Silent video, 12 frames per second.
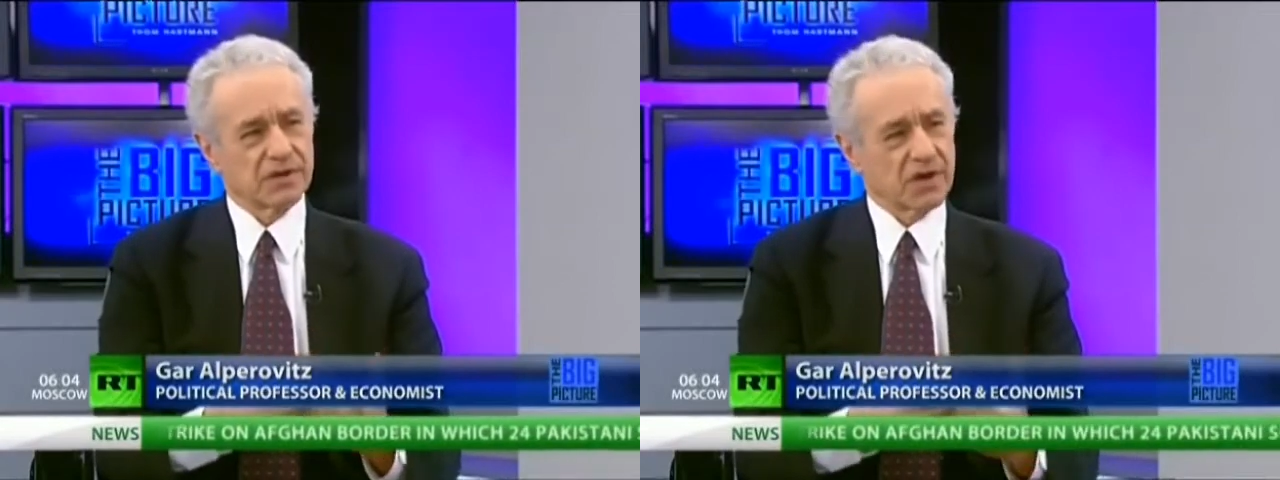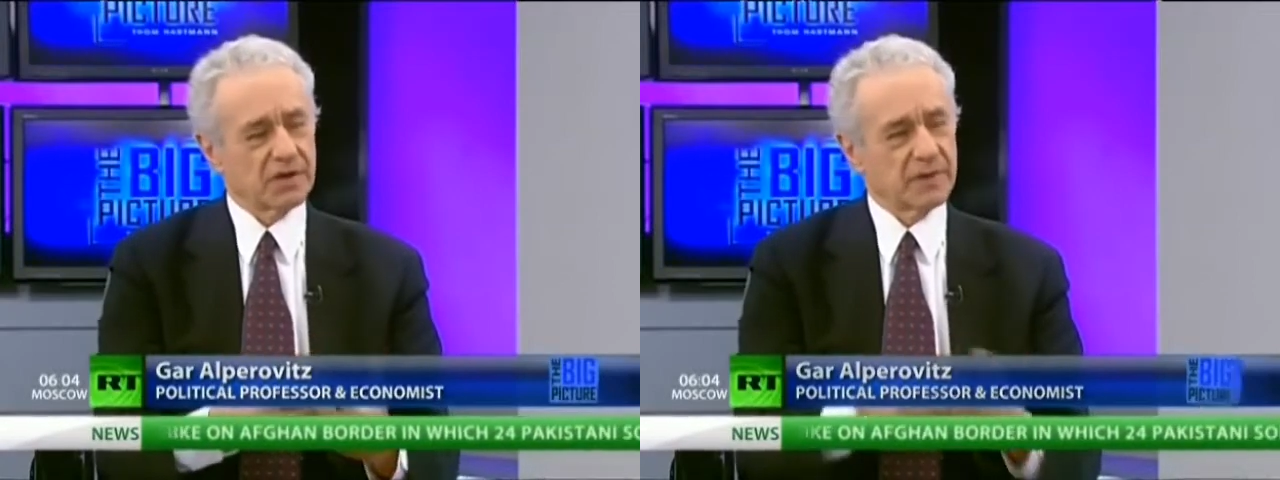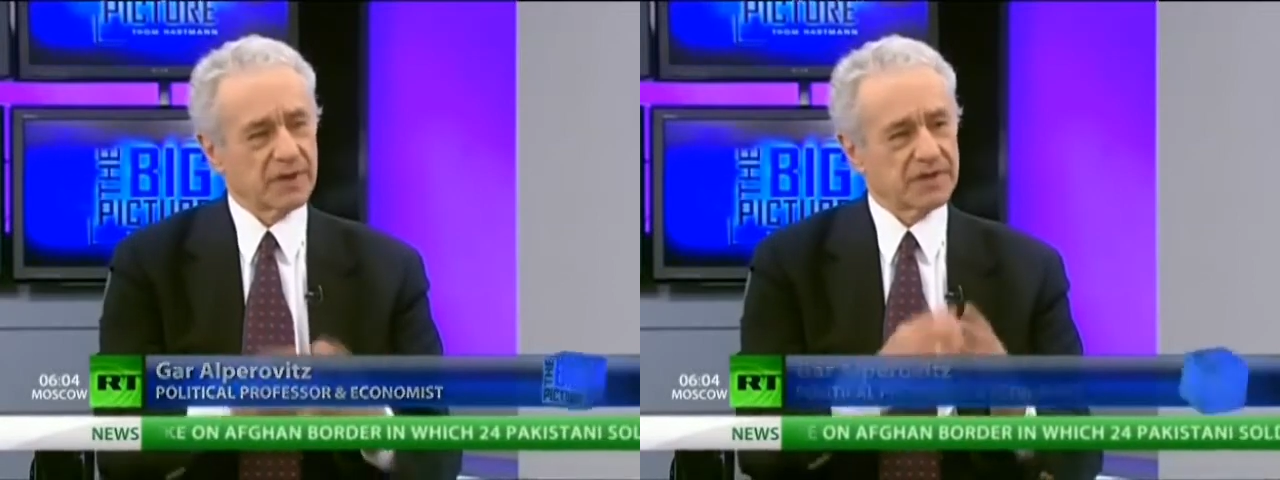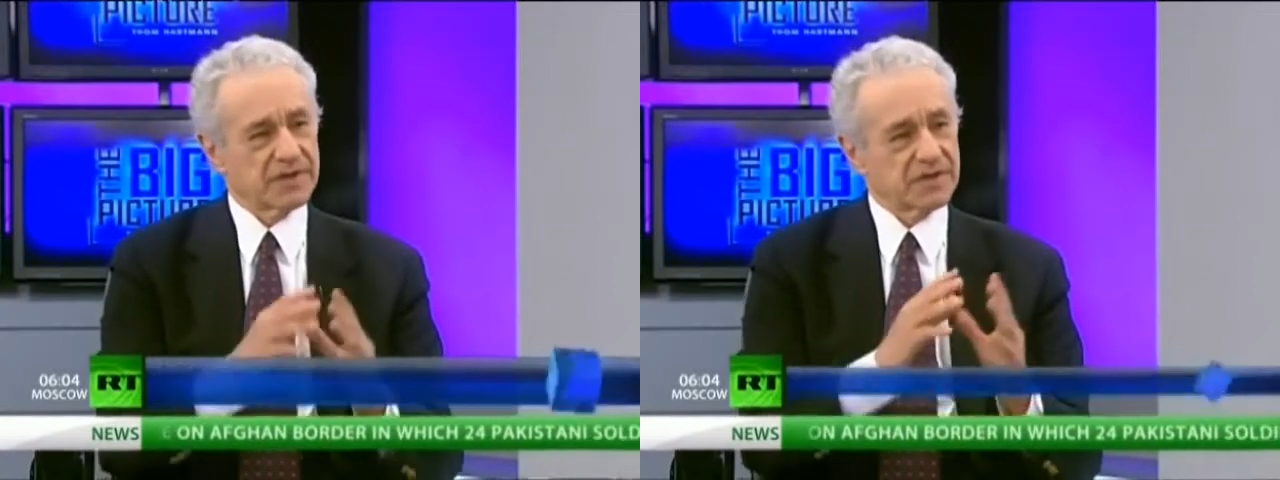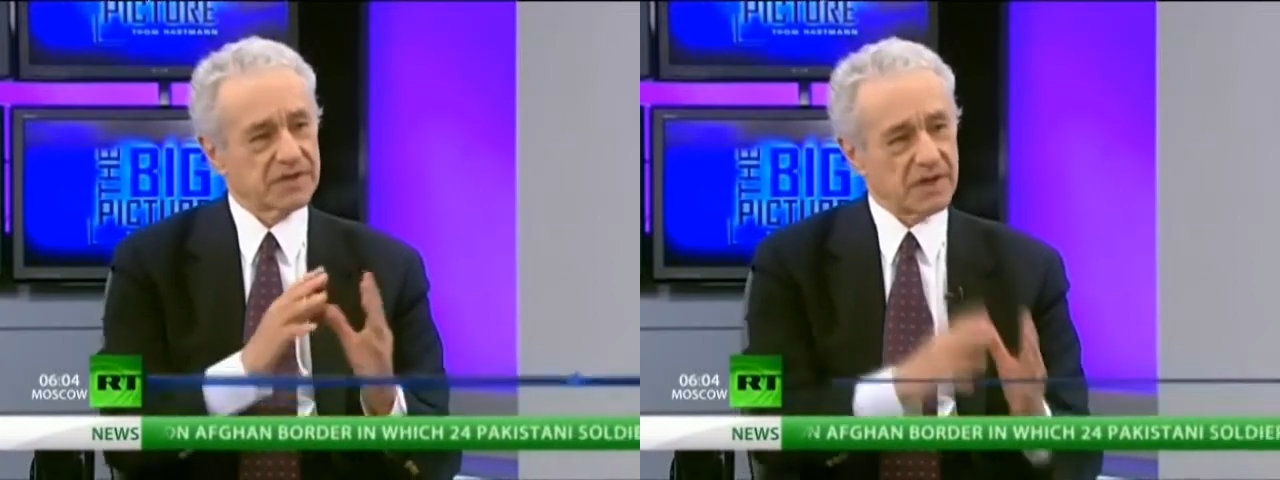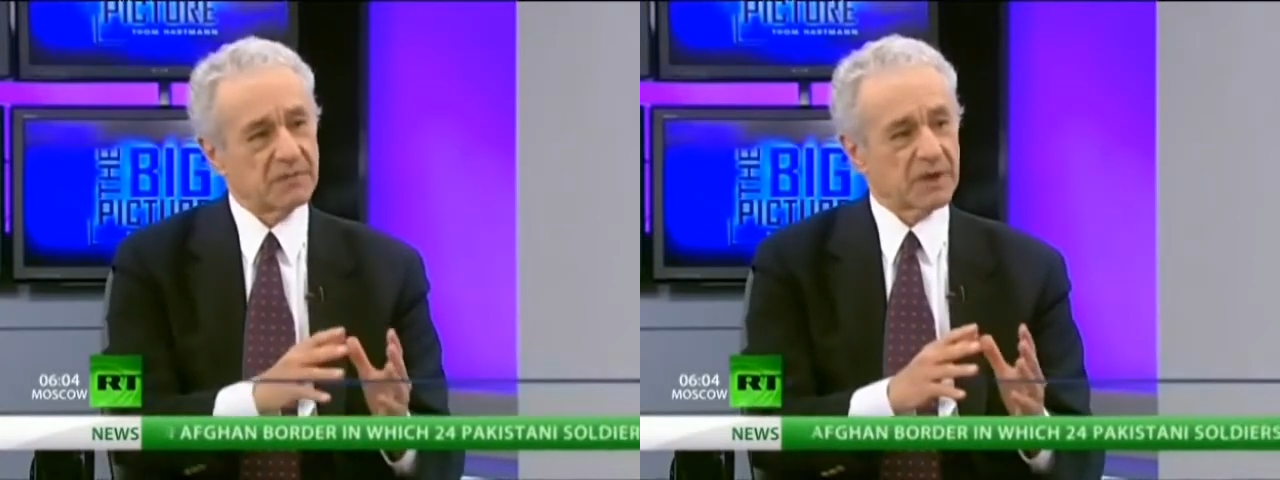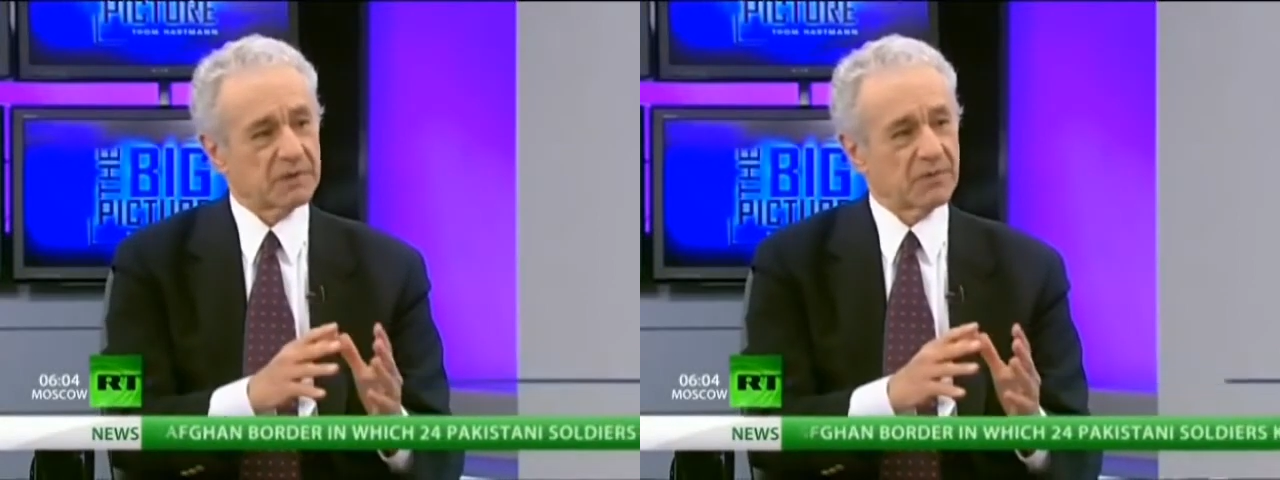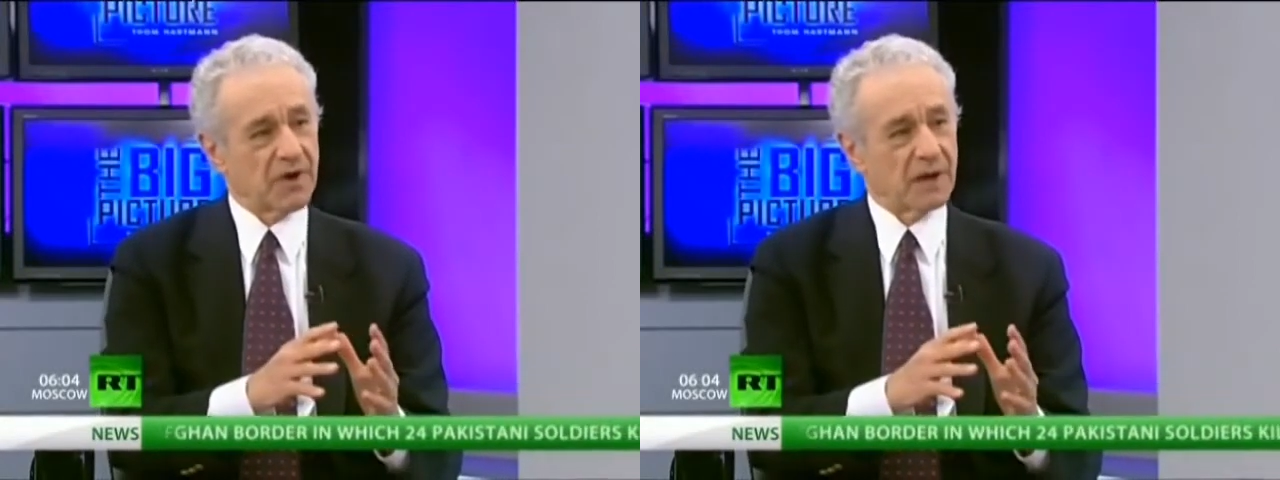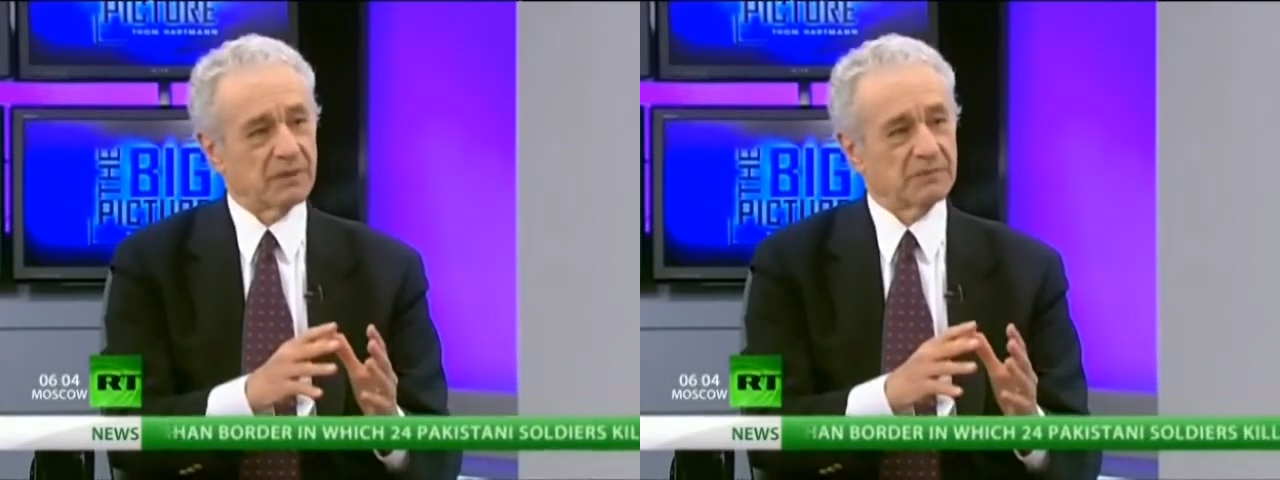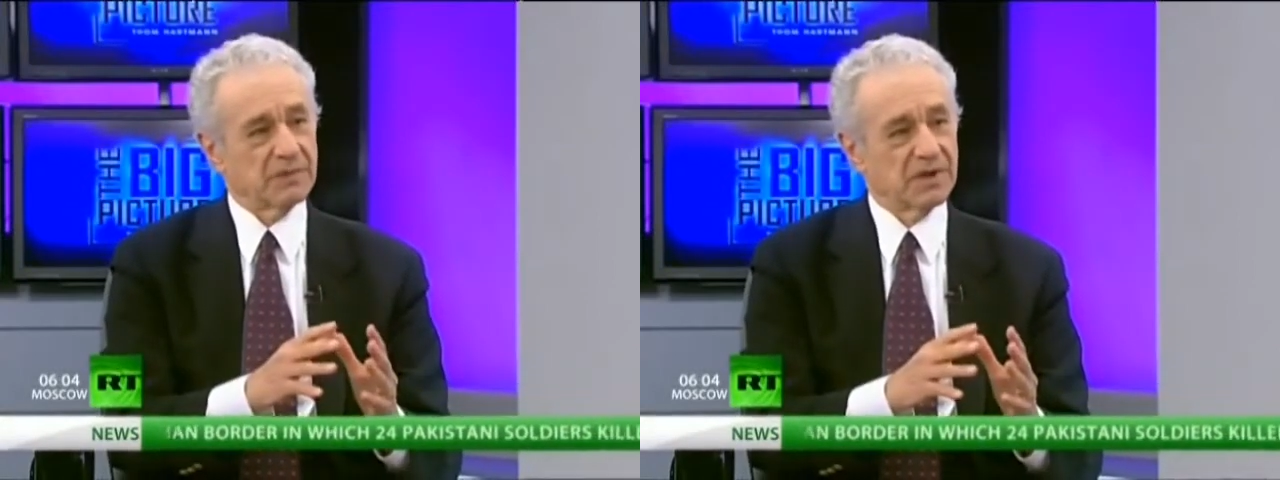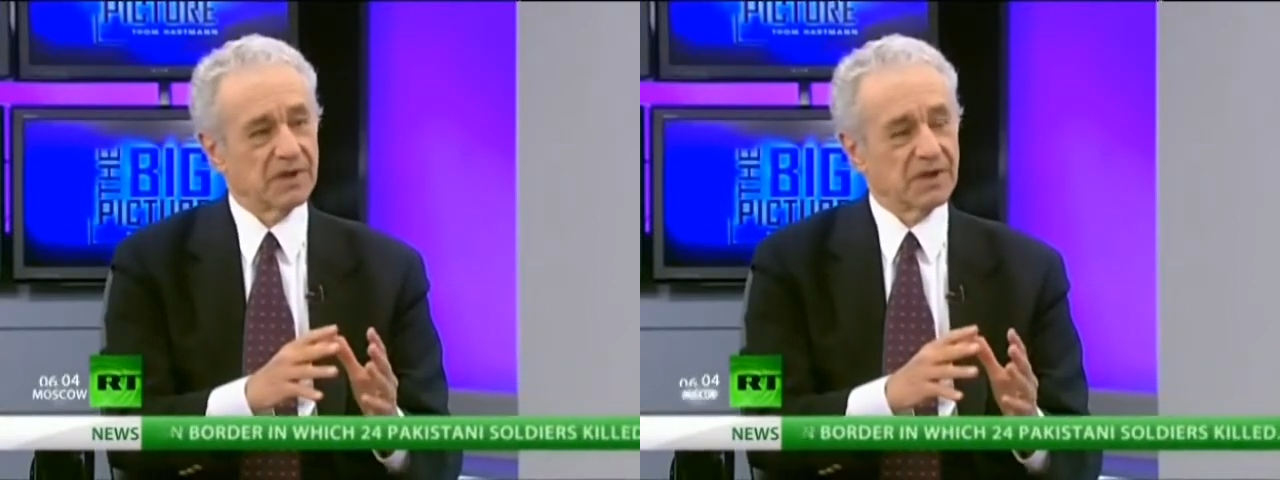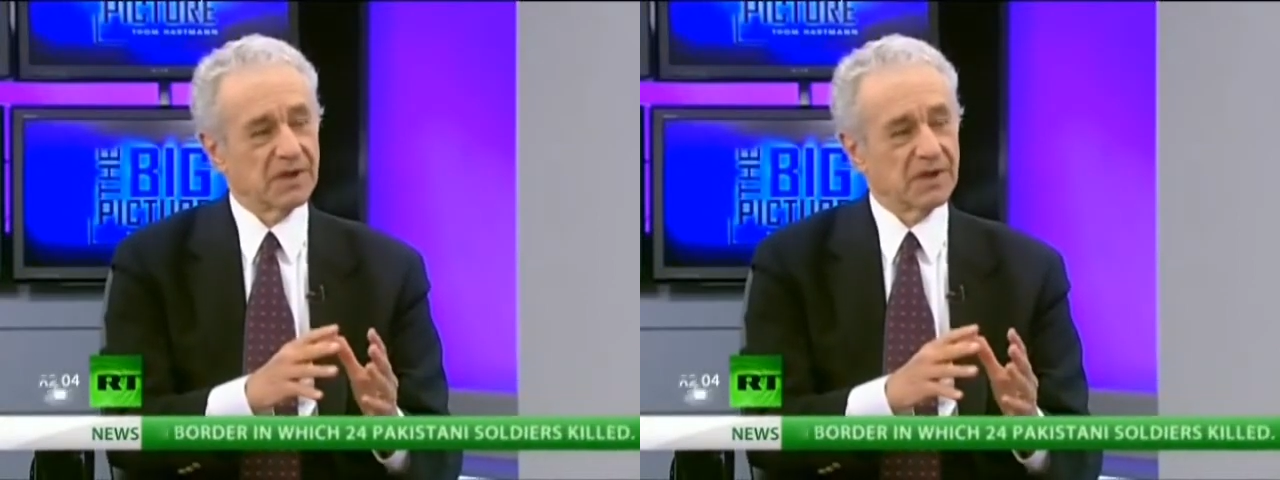talk about a systemic problem,